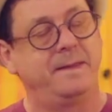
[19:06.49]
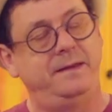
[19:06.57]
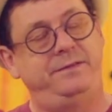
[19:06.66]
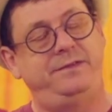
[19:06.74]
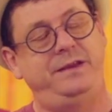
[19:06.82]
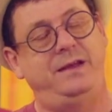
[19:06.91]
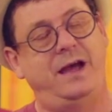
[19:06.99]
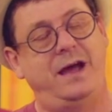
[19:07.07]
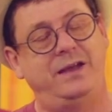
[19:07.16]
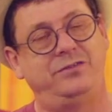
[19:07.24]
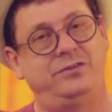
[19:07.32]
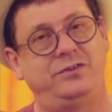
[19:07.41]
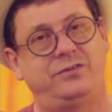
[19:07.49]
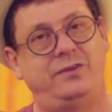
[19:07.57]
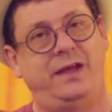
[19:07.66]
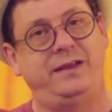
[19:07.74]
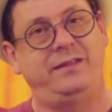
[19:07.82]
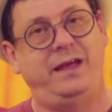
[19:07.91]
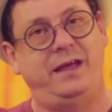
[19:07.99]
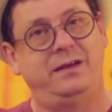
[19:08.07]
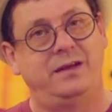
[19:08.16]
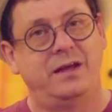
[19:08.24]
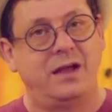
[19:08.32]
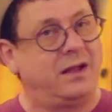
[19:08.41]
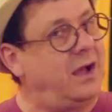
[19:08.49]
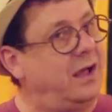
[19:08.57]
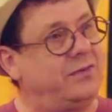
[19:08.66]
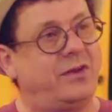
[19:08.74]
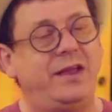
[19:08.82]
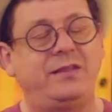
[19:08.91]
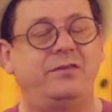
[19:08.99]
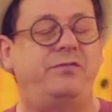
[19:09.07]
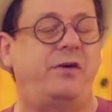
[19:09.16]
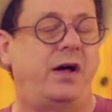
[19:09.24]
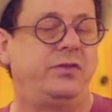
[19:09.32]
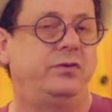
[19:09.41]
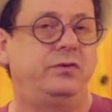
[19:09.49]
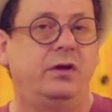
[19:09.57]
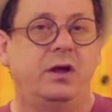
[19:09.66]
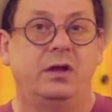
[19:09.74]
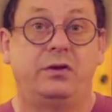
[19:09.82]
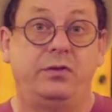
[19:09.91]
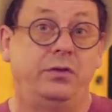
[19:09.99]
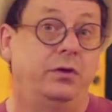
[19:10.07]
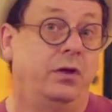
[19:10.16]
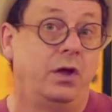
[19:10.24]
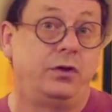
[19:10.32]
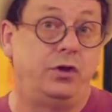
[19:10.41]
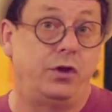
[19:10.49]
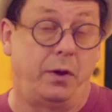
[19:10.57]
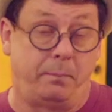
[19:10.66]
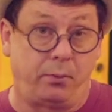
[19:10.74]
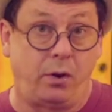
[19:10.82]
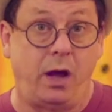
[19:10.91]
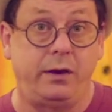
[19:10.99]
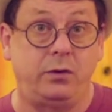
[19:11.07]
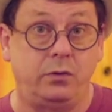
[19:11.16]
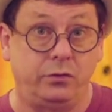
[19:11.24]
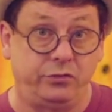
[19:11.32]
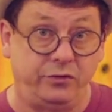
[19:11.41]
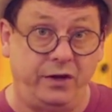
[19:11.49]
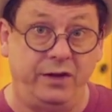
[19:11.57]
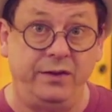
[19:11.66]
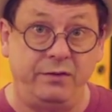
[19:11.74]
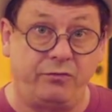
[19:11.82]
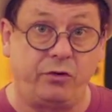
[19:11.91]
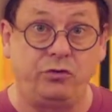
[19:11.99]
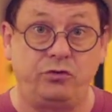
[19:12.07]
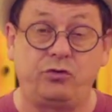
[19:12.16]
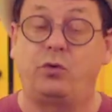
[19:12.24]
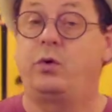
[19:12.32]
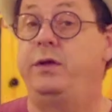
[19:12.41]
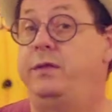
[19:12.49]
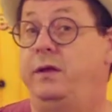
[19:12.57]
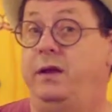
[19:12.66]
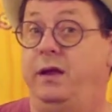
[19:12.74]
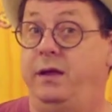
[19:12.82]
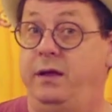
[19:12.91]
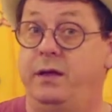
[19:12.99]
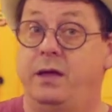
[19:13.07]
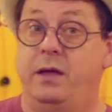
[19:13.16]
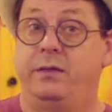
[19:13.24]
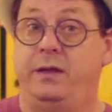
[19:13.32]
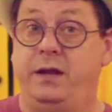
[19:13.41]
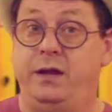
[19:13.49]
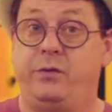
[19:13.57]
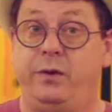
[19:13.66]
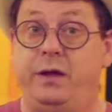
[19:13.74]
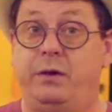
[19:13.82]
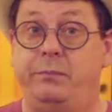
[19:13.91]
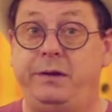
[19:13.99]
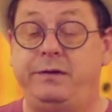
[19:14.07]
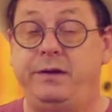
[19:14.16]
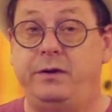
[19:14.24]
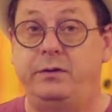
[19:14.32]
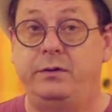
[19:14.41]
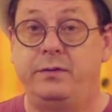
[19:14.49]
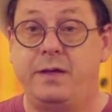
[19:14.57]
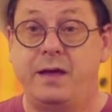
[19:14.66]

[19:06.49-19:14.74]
You see, God's just like that. God's like the father to the prodigal son, the first story that Henry helped me tell.